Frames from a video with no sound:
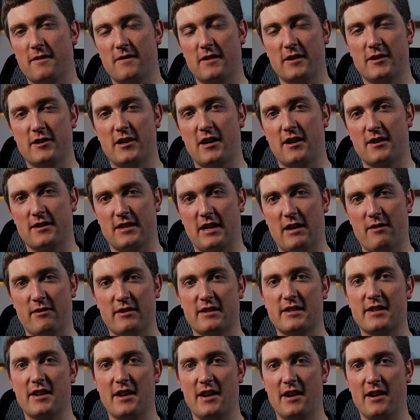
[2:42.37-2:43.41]
of the chairs I was
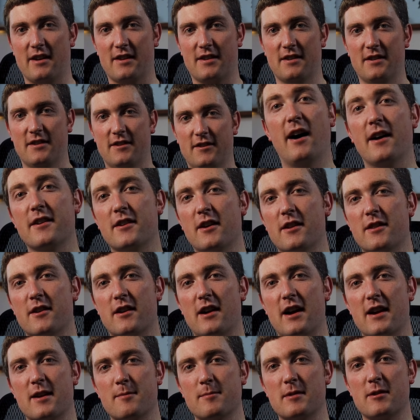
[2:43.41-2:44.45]
seeing. Another
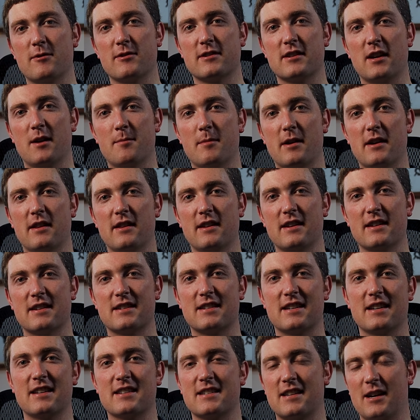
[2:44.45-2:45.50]
item that was on my
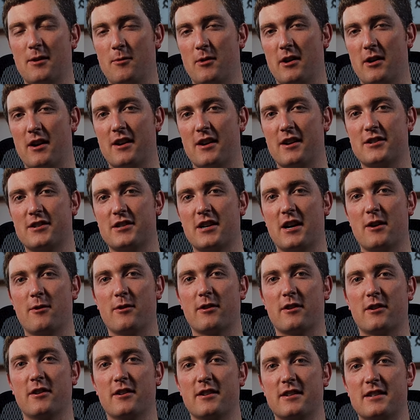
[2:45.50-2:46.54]
list is I wanted a chair
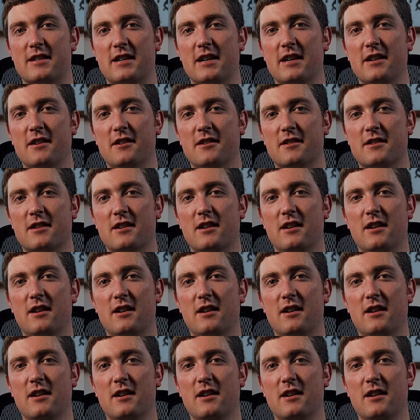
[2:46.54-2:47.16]
with good tilt.